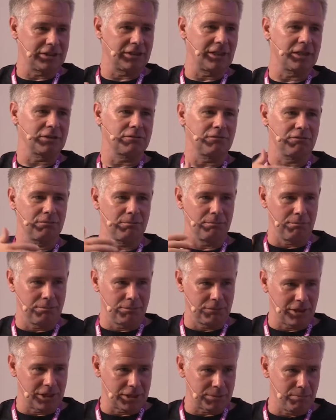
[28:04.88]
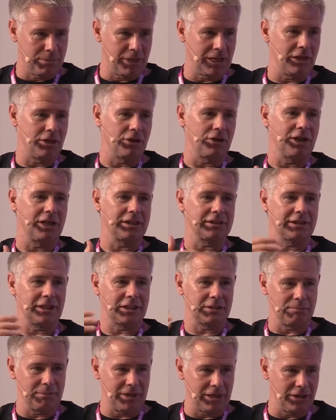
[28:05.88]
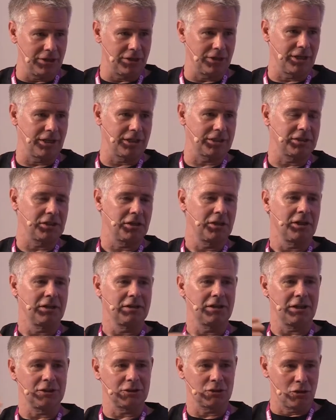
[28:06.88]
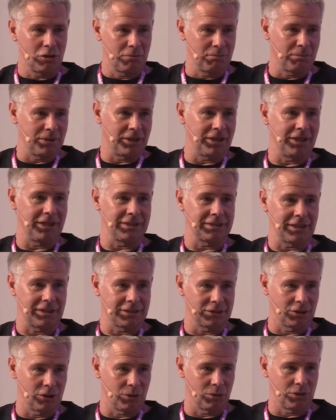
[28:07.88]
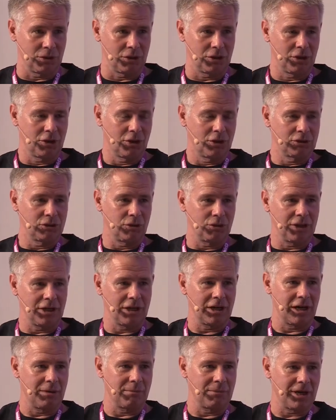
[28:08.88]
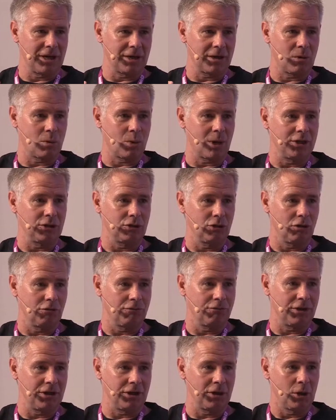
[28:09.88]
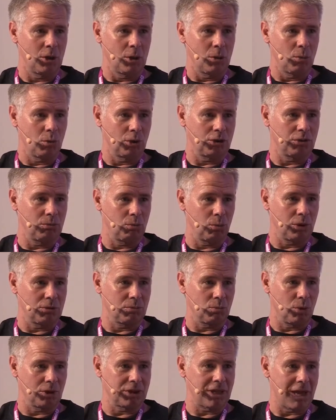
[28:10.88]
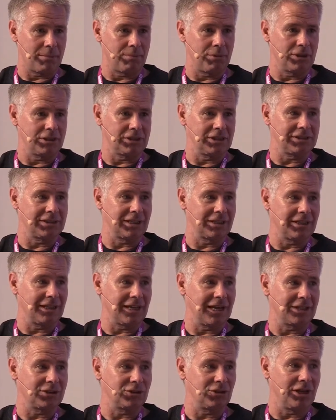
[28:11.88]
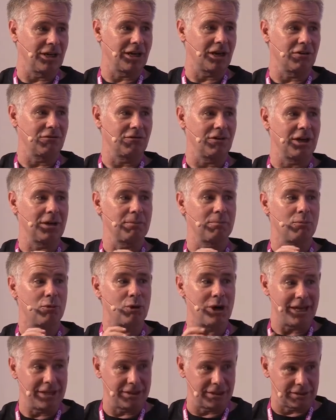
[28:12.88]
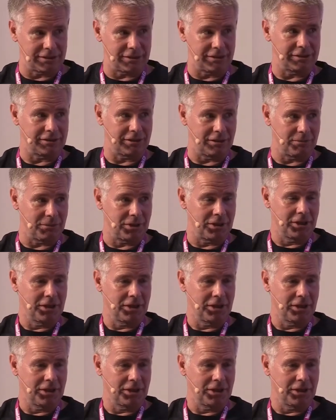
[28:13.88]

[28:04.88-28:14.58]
there's billionaires, there's millionaires, there's companies, and so on. So they come, and quite often what happens is that they actually kind of like break the system.